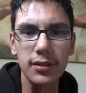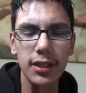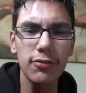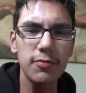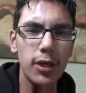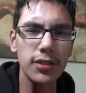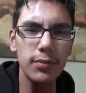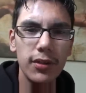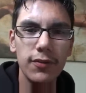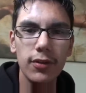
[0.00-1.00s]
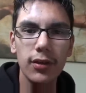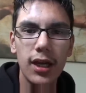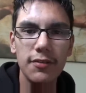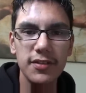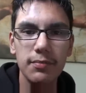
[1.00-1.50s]
take responsibility for their
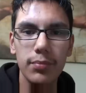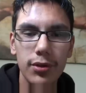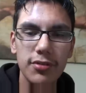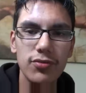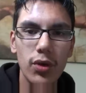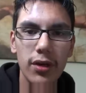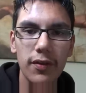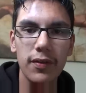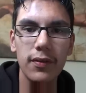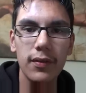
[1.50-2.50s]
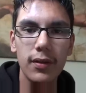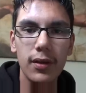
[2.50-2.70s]
lives, and produce wealth.